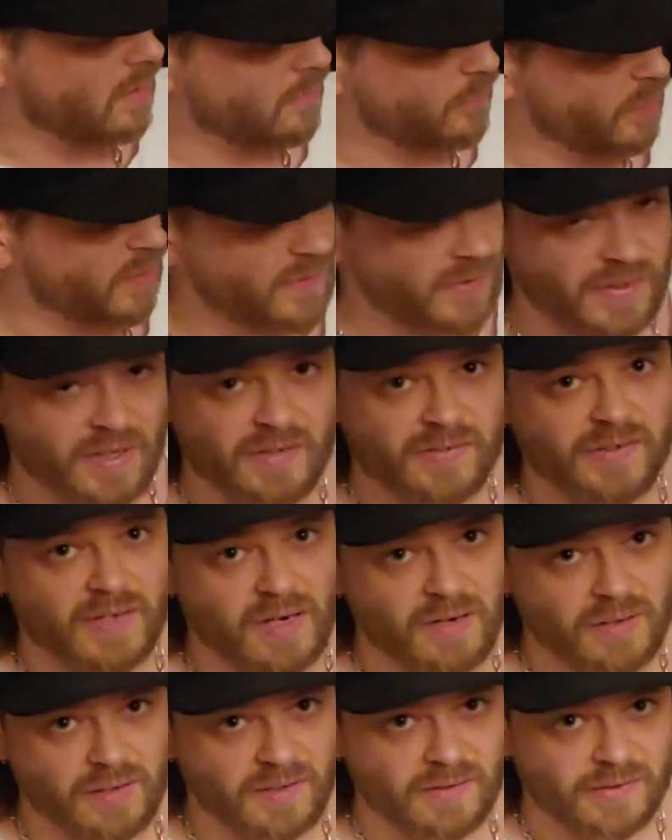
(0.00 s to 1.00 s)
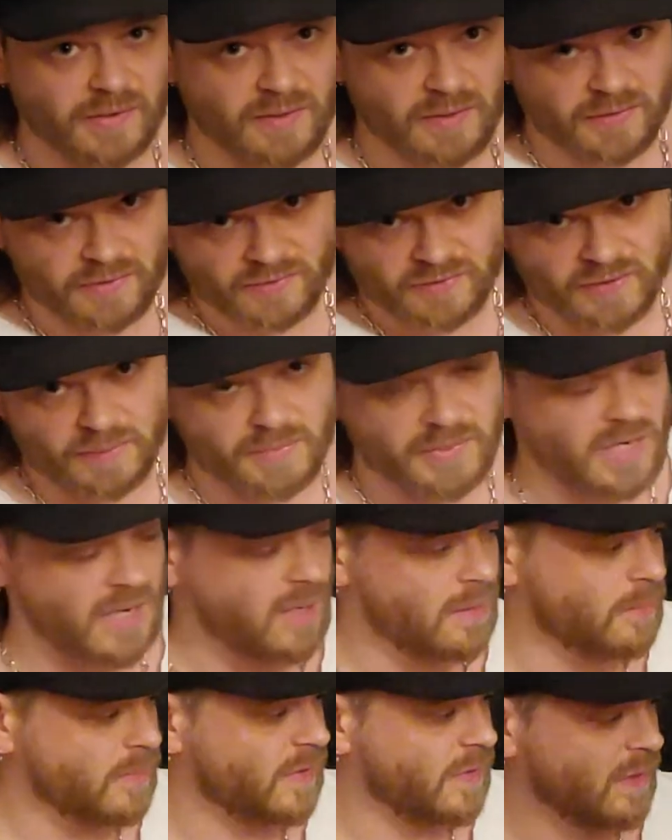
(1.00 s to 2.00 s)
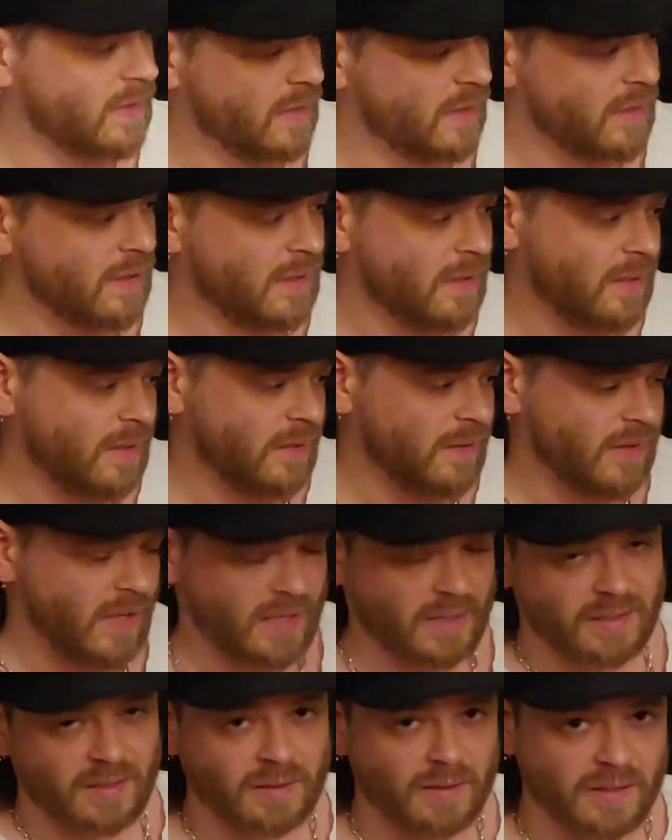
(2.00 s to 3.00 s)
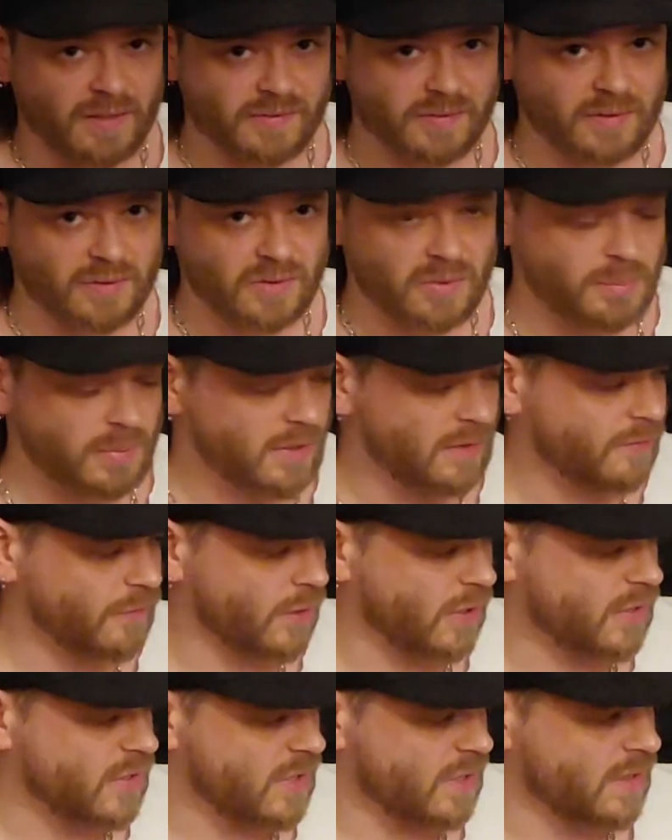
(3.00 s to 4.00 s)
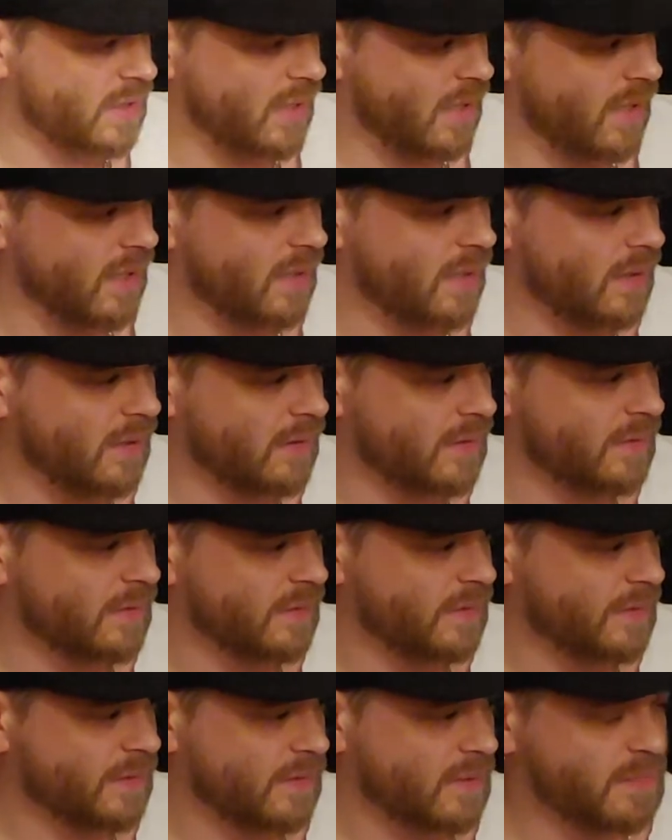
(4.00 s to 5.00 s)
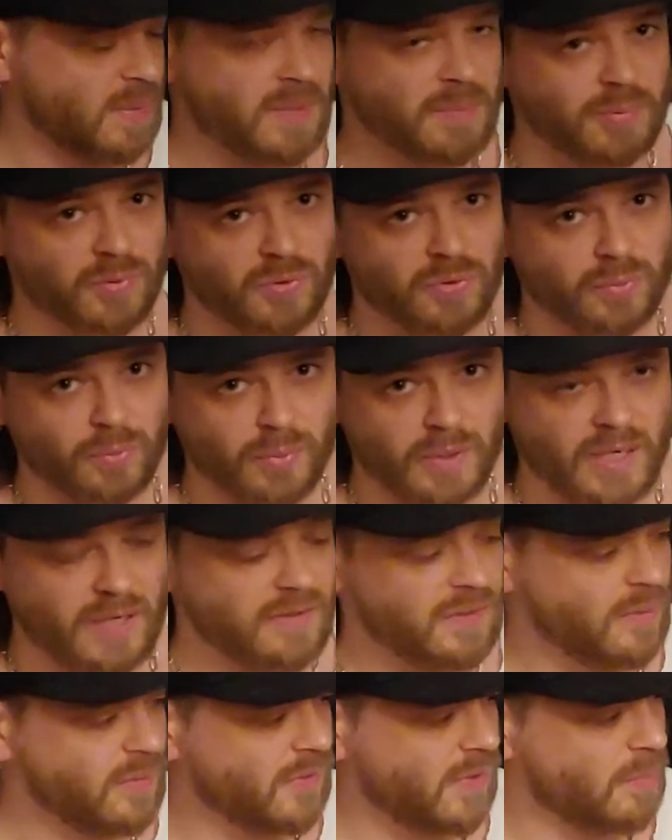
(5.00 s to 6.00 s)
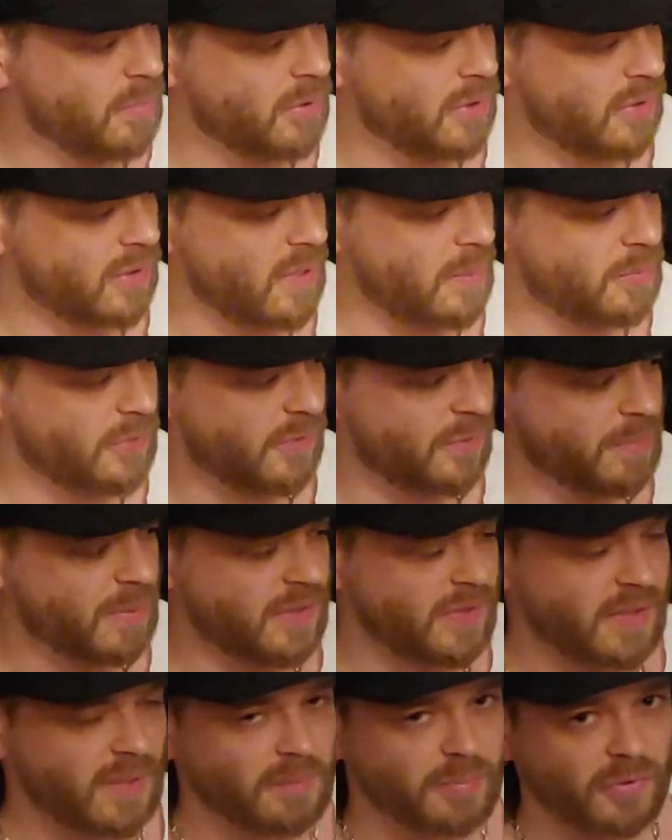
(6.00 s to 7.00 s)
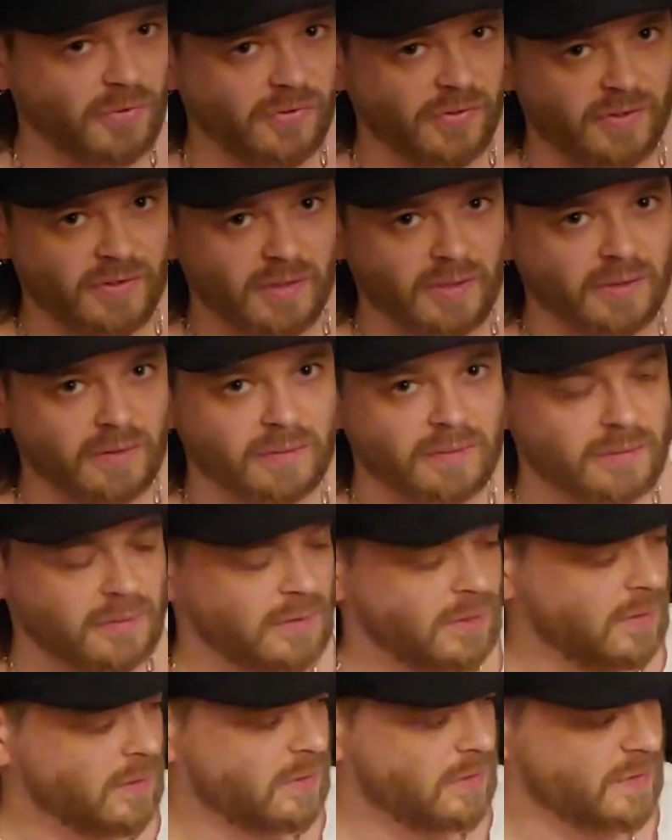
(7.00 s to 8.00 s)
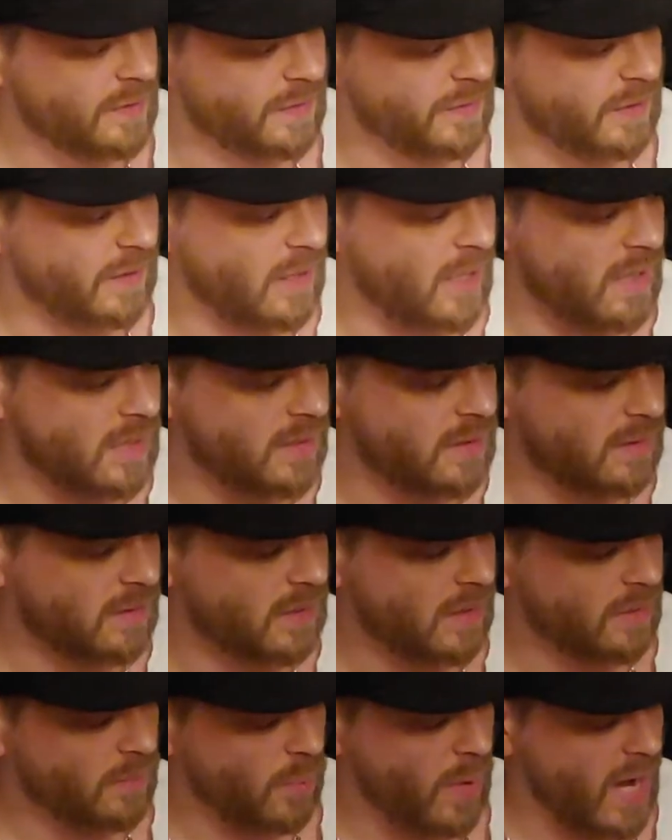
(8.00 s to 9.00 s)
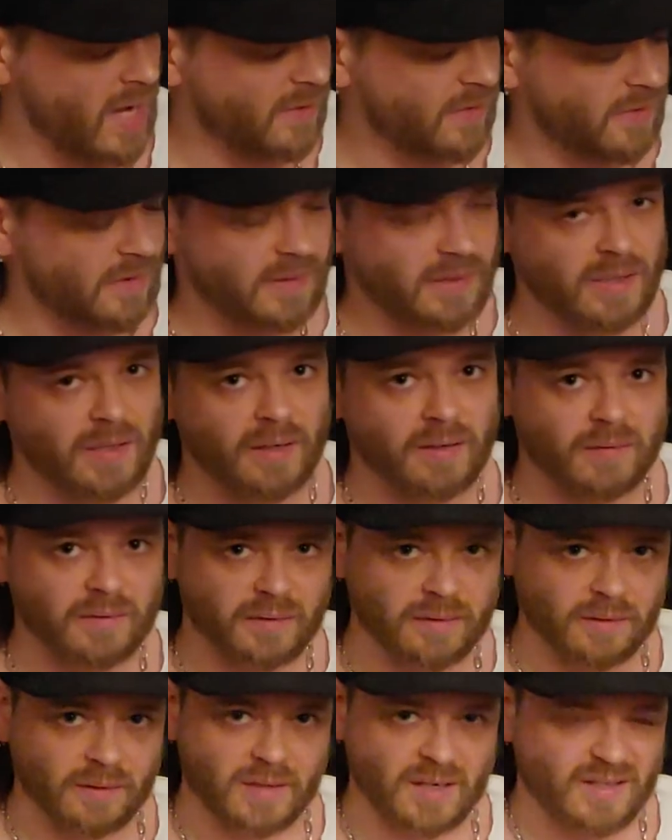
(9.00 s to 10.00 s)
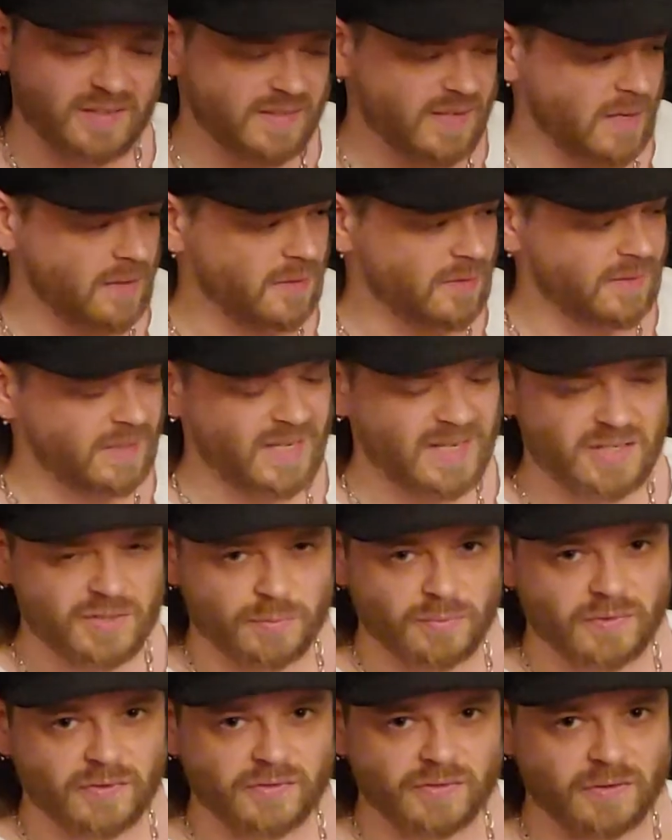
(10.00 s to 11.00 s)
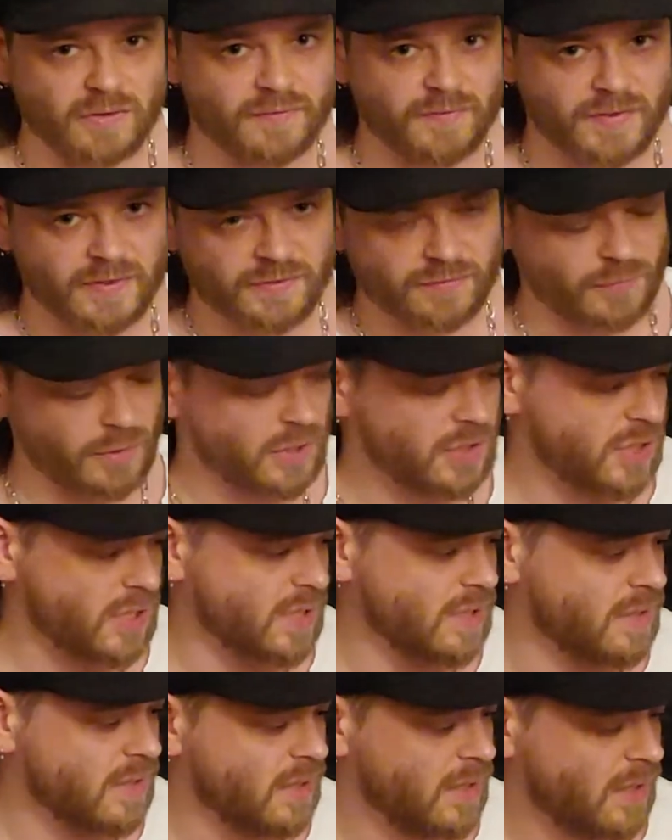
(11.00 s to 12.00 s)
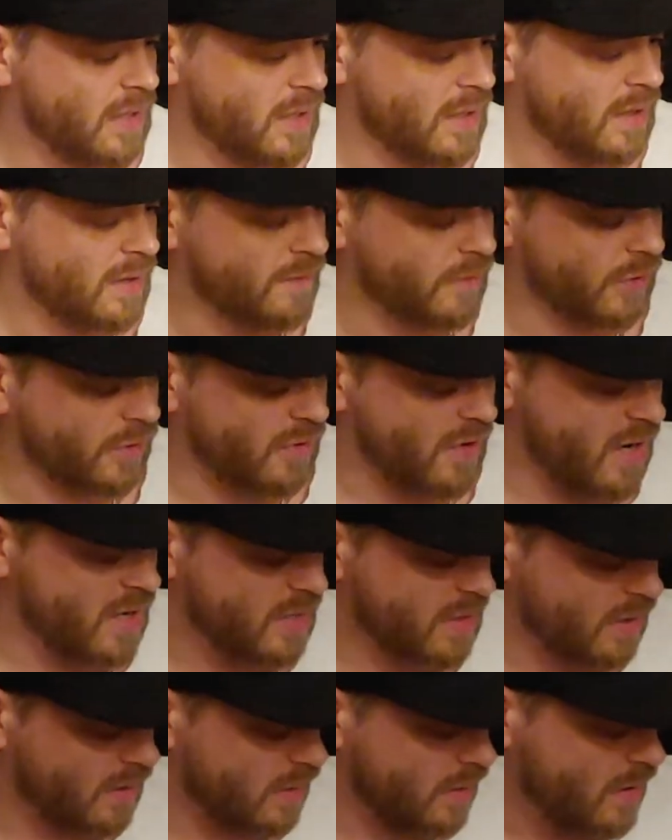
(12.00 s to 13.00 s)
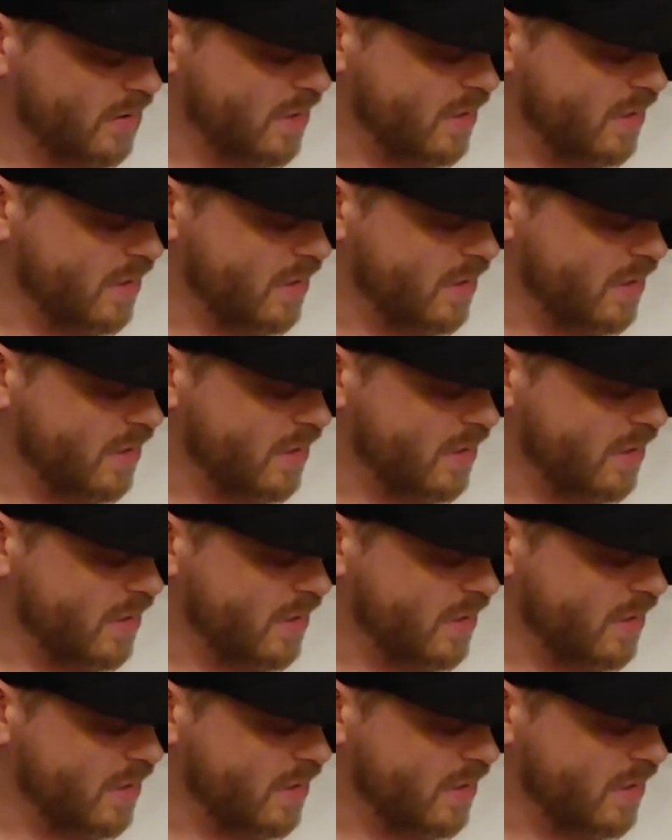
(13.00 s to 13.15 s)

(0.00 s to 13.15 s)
recessed areas here, so sometimes that can cause a little bit of friction. Some people, what I do is I'll put a couple speed dimples in there just to kind of get wax in there and cut down on the actual surface friction for grinding.